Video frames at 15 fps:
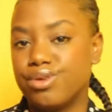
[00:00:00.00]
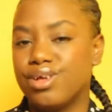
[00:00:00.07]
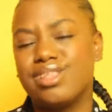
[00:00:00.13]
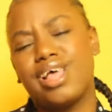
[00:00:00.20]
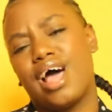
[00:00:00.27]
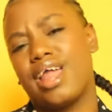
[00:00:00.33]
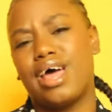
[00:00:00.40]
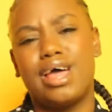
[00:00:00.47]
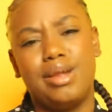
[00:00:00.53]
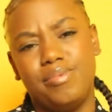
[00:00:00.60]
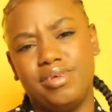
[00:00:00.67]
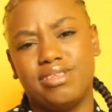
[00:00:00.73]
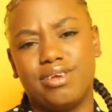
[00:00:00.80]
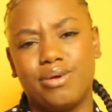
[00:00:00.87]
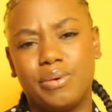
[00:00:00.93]
Because they had the
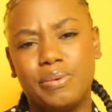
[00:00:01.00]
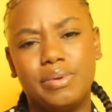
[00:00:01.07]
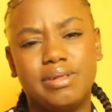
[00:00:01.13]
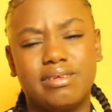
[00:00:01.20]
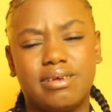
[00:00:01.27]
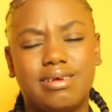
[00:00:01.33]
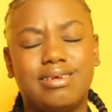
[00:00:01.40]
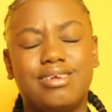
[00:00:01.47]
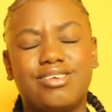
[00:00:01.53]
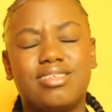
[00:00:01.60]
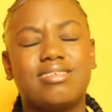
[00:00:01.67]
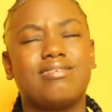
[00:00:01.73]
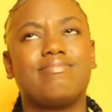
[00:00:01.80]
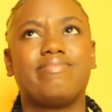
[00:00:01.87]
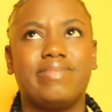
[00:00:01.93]
personal goals, man. You
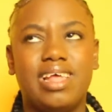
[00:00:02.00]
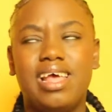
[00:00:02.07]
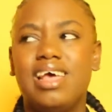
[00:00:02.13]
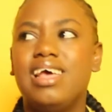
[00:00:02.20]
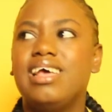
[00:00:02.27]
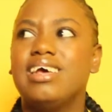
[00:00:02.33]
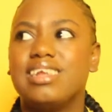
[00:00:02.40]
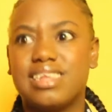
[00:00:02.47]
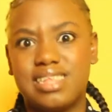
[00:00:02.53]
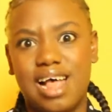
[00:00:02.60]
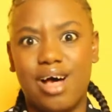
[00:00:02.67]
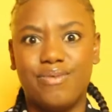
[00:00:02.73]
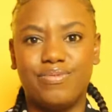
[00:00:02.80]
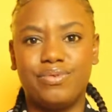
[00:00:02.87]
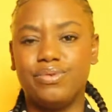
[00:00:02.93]
just
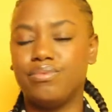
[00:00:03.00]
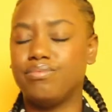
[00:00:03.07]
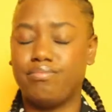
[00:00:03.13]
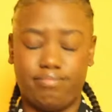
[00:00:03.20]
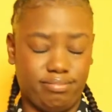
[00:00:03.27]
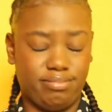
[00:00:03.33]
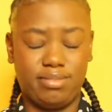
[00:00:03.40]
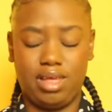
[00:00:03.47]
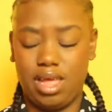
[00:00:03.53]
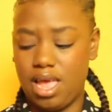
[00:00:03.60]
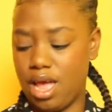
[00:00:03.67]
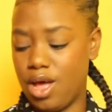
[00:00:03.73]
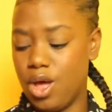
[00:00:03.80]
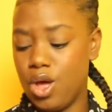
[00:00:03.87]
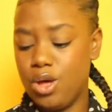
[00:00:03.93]
have to.
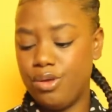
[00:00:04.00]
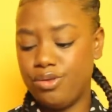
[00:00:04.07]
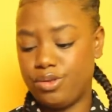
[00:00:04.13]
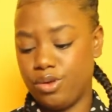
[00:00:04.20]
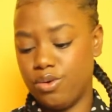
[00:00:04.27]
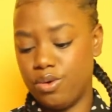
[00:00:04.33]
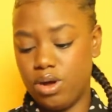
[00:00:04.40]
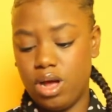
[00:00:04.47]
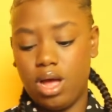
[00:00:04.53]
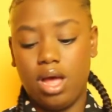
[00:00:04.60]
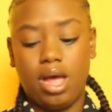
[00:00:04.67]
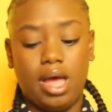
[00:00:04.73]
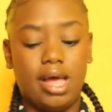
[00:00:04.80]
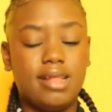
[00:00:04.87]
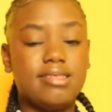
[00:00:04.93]
Yeah. So,
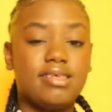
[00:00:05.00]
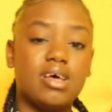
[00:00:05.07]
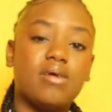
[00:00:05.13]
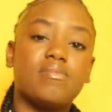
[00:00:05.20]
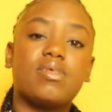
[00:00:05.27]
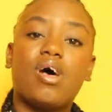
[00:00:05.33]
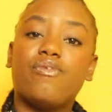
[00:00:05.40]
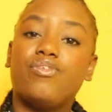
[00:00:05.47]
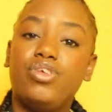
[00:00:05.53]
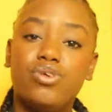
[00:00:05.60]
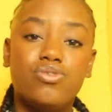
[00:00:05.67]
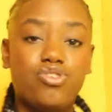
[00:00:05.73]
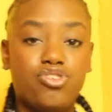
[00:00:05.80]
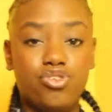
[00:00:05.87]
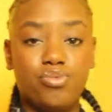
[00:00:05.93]
in terms of
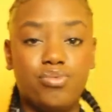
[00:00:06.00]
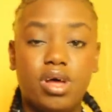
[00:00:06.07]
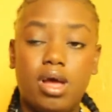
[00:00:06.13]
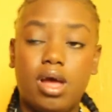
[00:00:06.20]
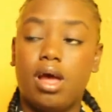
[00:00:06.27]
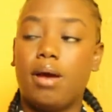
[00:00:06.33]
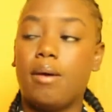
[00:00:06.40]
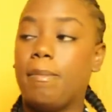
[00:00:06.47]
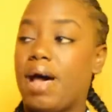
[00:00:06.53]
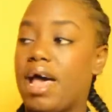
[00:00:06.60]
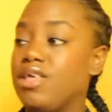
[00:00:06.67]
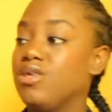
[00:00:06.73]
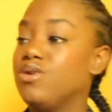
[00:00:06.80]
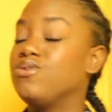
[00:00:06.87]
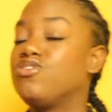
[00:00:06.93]
YouTube, my
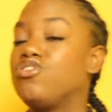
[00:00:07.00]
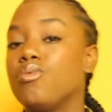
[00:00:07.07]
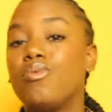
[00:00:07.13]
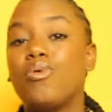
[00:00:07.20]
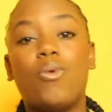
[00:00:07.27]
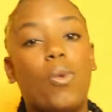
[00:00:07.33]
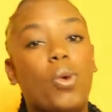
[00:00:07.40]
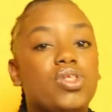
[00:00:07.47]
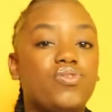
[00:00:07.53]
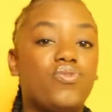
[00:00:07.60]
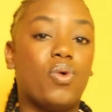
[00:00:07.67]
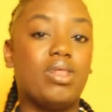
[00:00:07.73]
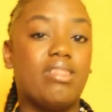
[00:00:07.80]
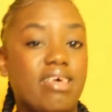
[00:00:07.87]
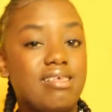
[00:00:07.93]
YouTube goals
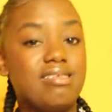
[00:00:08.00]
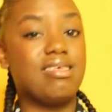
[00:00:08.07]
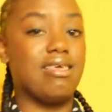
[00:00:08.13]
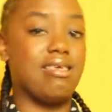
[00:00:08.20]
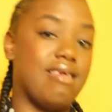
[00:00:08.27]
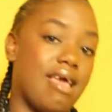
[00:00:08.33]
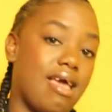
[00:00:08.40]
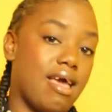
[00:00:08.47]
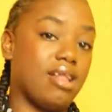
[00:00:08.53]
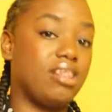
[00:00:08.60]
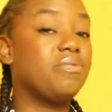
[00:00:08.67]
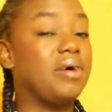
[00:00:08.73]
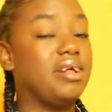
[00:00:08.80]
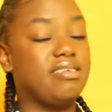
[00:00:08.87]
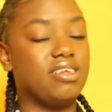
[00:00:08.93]
for this year,
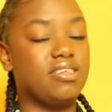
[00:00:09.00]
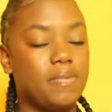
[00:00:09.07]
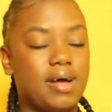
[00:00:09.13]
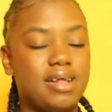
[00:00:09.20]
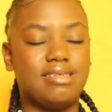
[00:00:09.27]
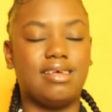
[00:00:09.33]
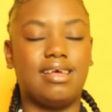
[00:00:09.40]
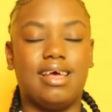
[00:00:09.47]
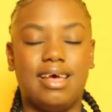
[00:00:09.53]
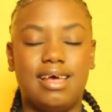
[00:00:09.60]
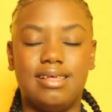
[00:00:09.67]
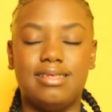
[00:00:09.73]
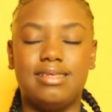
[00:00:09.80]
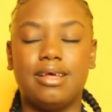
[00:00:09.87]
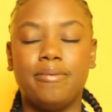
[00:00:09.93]
2020,
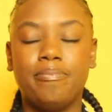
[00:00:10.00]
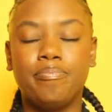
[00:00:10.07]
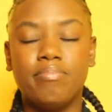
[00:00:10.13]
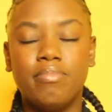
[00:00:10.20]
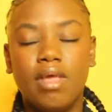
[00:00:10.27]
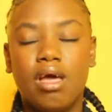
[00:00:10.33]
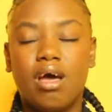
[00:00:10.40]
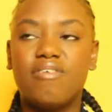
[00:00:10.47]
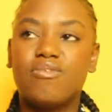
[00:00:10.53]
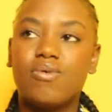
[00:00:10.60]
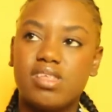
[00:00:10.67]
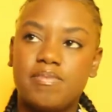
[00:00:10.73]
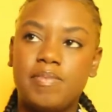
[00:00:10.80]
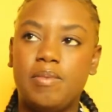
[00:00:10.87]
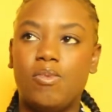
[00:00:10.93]
is, of
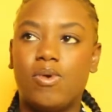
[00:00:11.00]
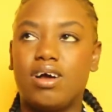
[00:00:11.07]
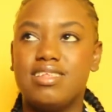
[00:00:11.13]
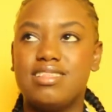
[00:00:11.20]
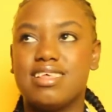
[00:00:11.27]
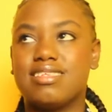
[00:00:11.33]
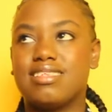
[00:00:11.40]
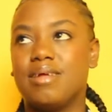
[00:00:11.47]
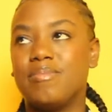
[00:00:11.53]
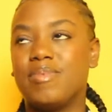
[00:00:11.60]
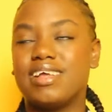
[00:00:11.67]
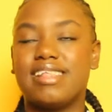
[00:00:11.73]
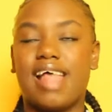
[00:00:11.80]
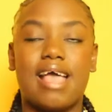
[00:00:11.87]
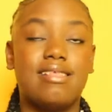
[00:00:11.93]
course, being more consistent,
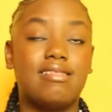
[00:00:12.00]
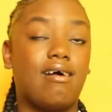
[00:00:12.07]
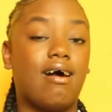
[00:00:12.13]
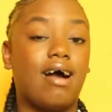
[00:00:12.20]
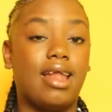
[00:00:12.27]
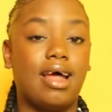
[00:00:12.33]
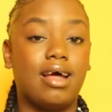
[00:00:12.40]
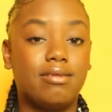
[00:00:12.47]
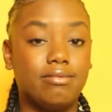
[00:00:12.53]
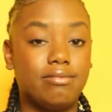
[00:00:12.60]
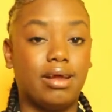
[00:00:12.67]
because I suck at that.